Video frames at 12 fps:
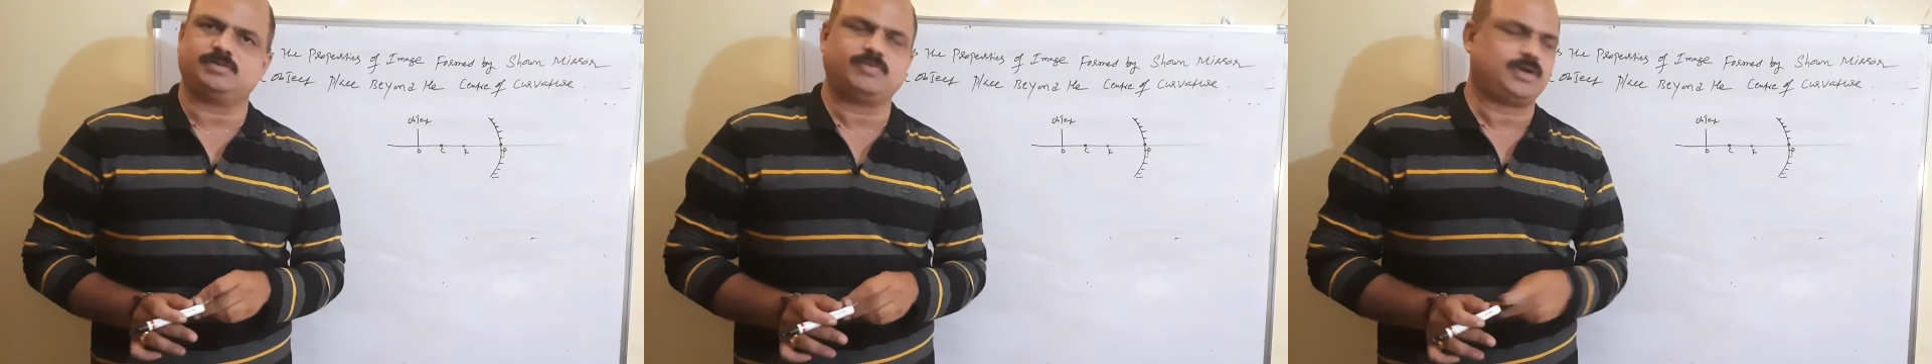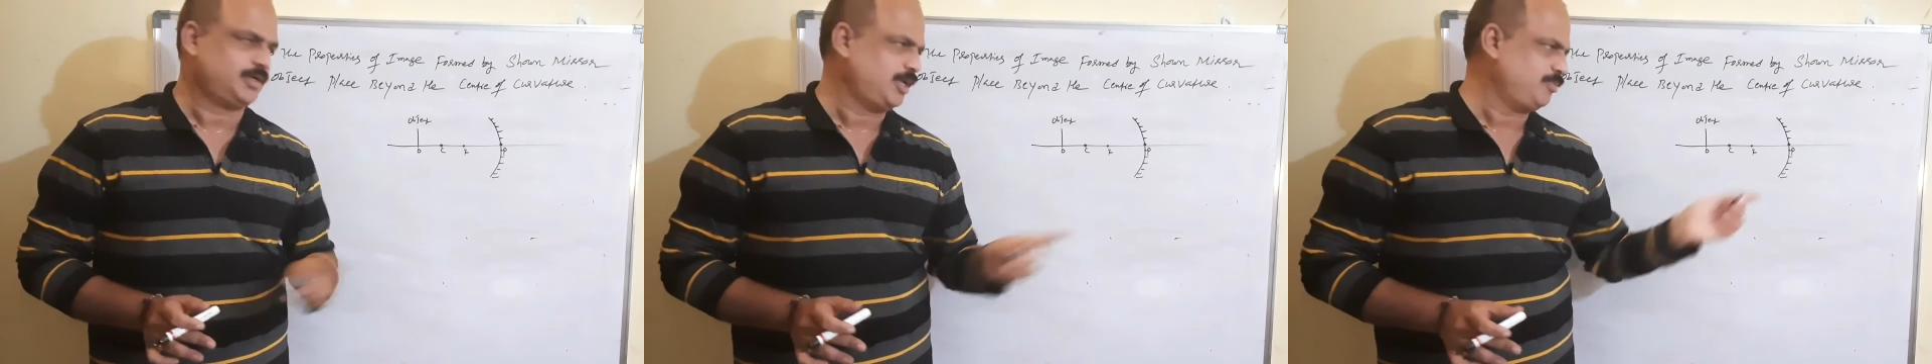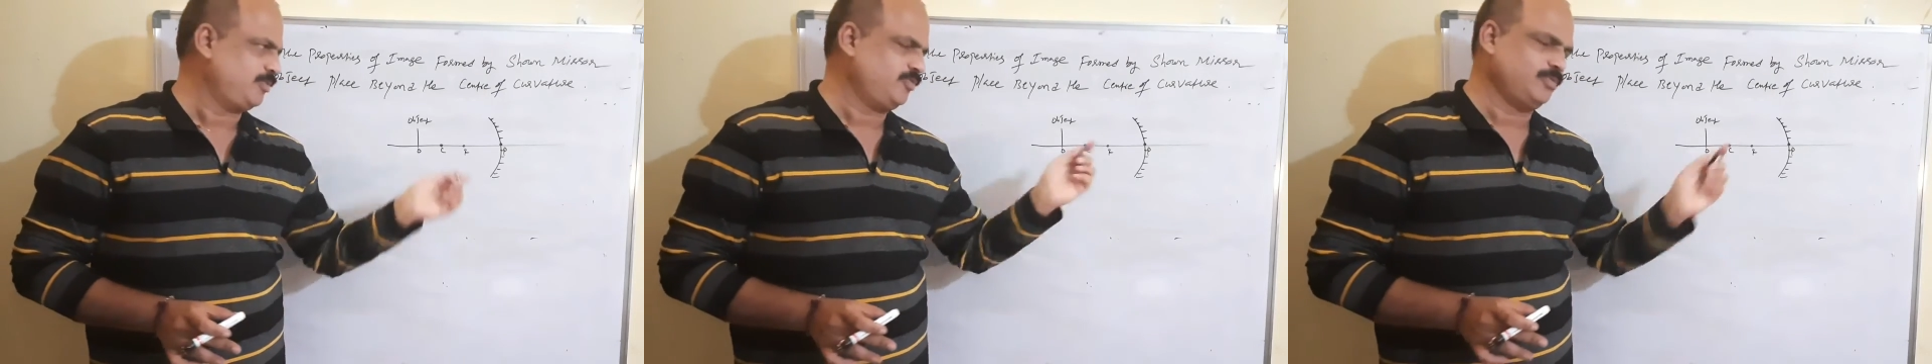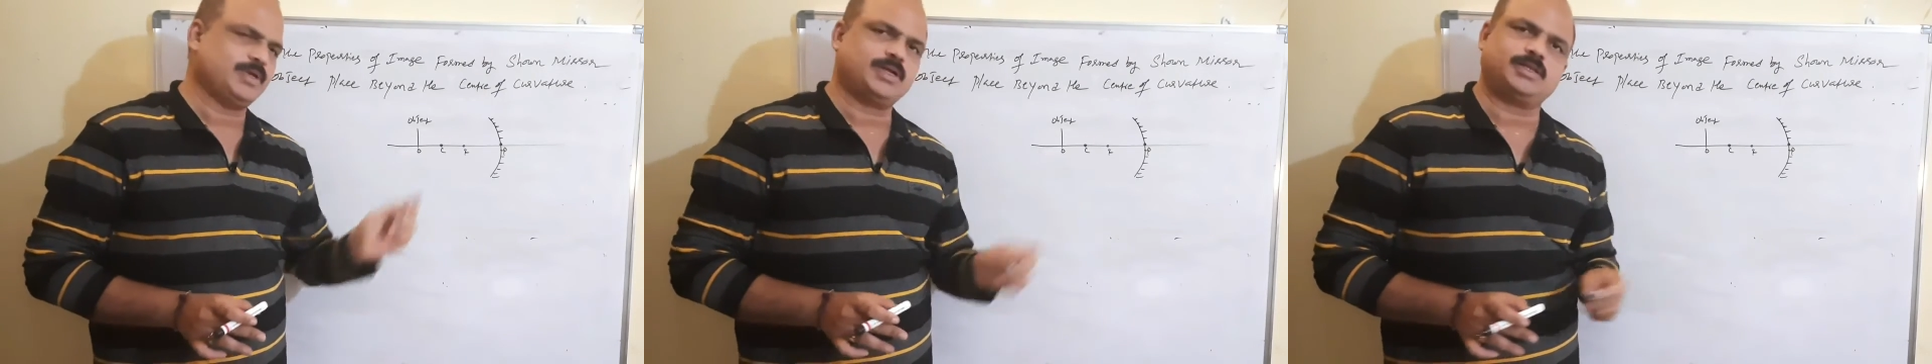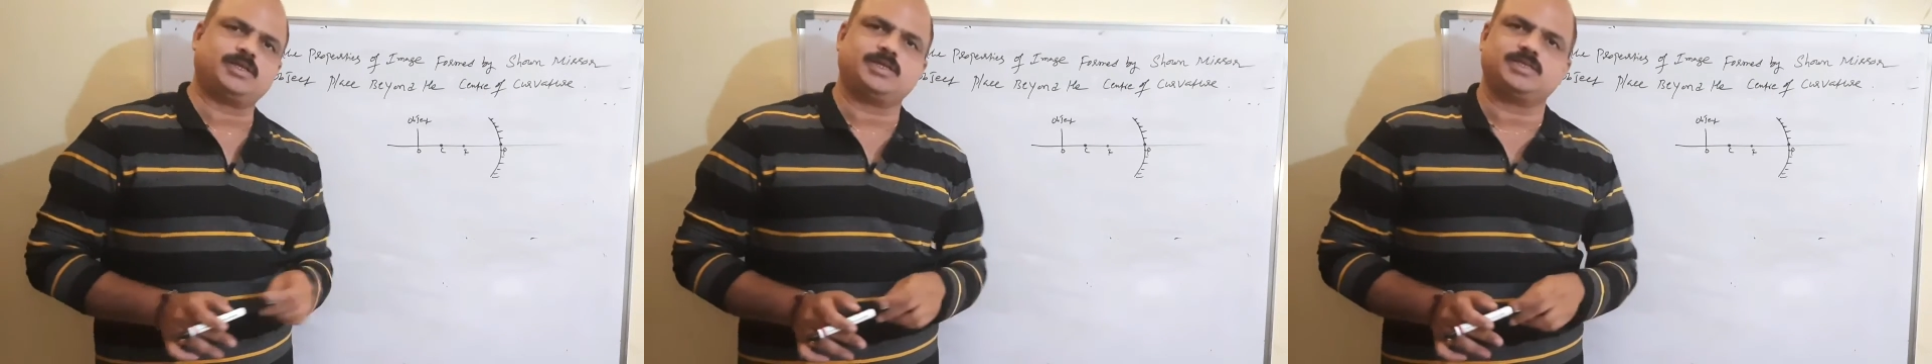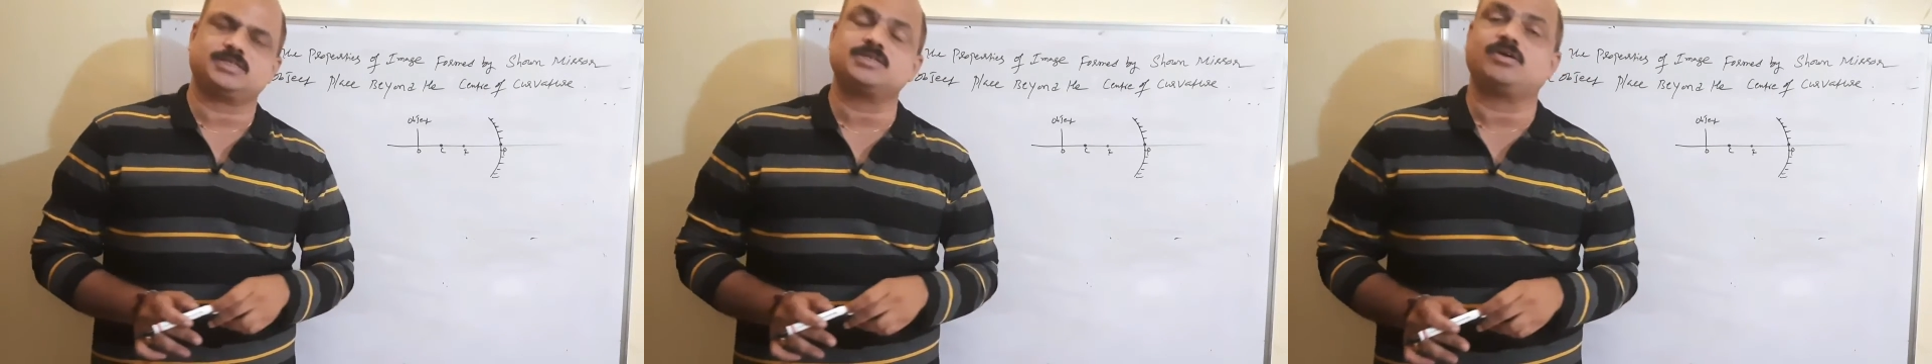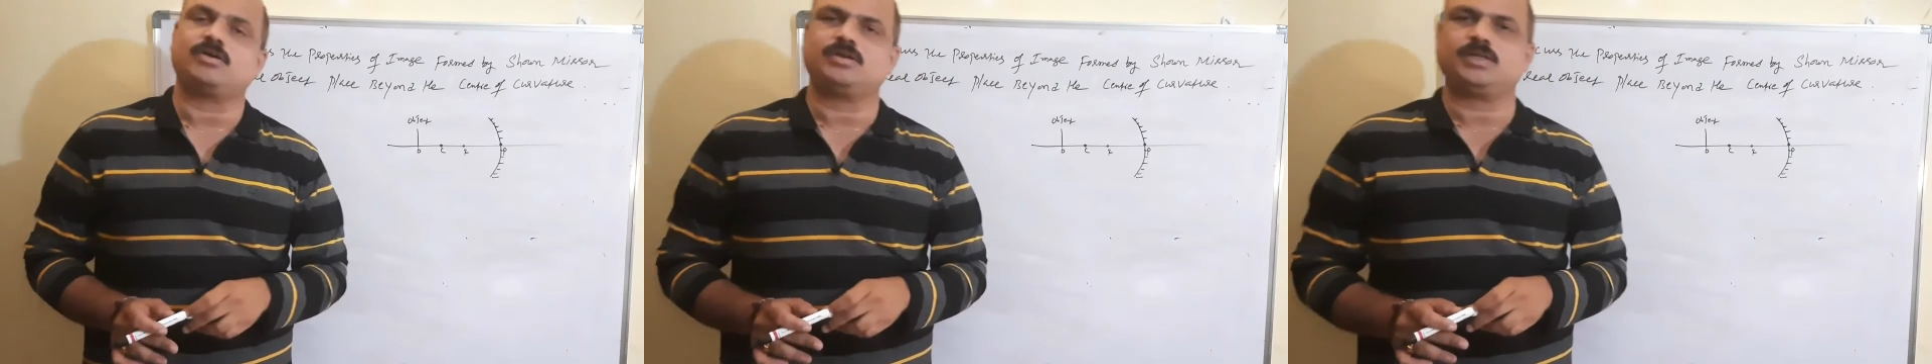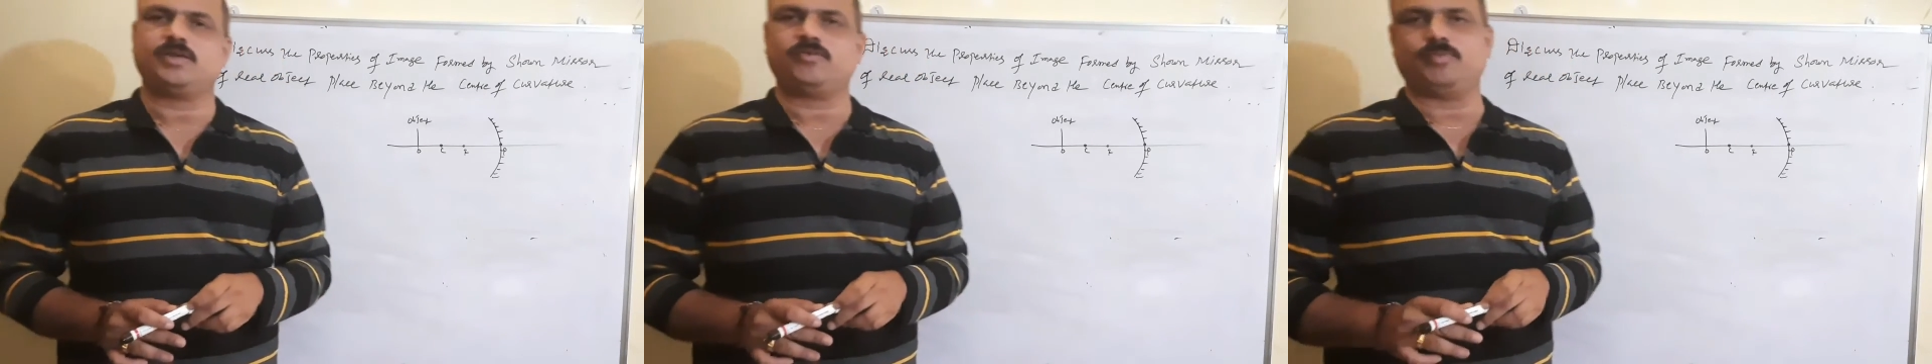What type of mirror? That is
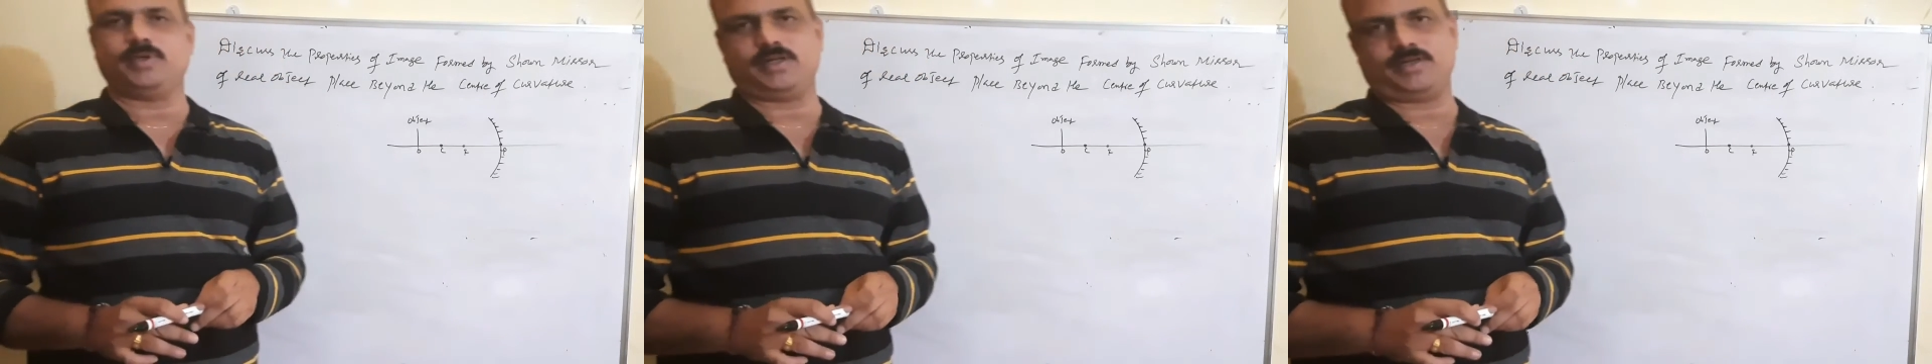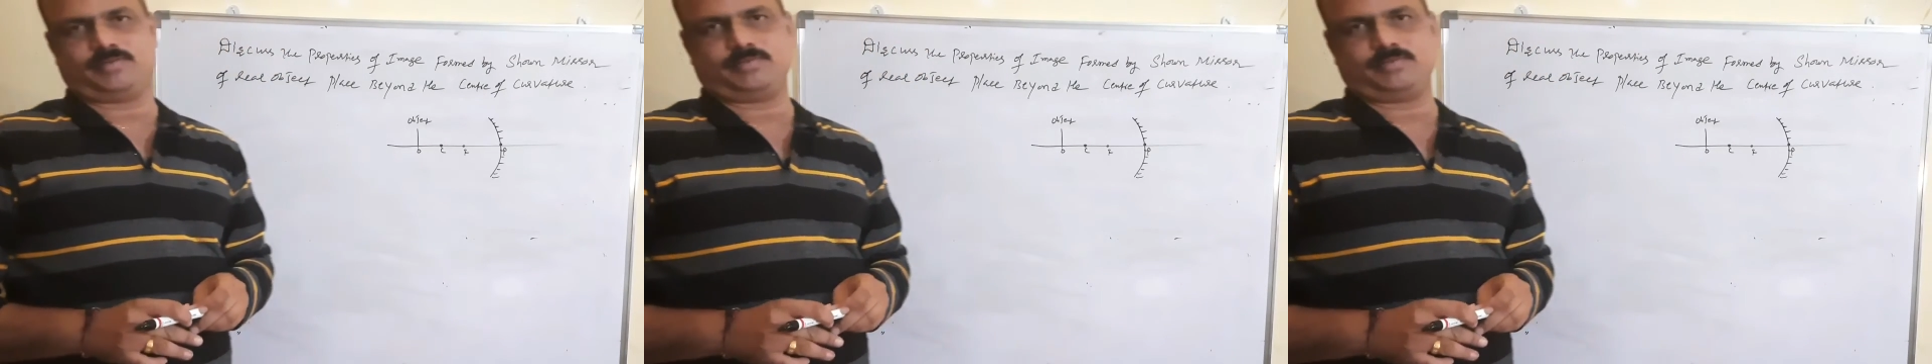concave mirror.